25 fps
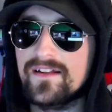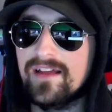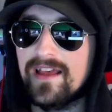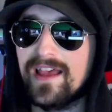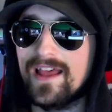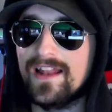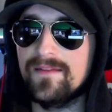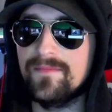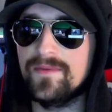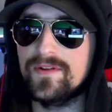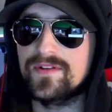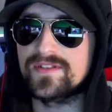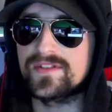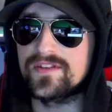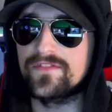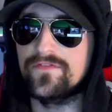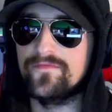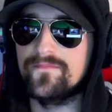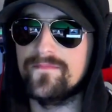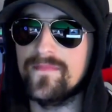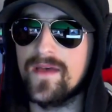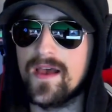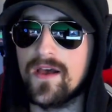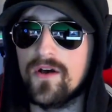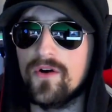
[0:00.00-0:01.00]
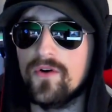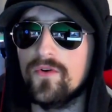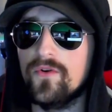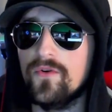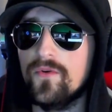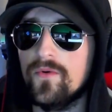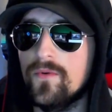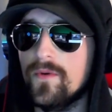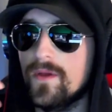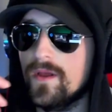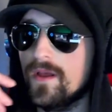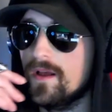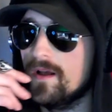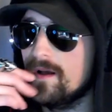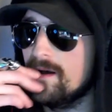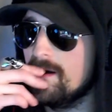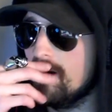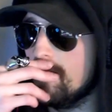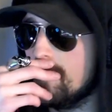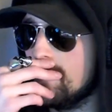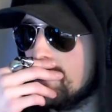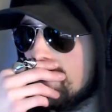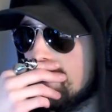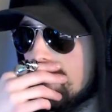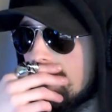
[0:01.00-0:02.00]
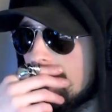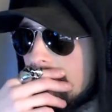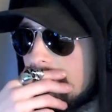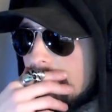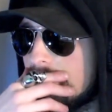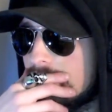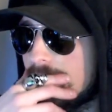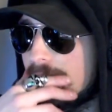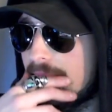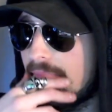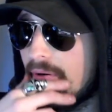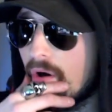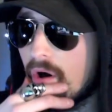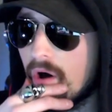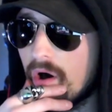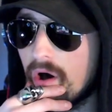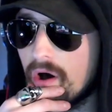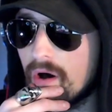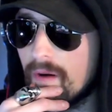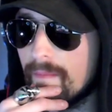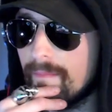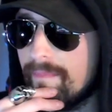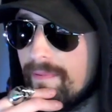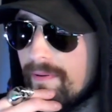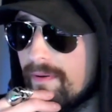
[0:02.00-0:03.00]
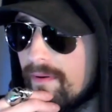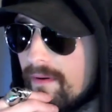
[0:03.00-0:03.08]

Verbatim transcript: elements of metal, um, pop,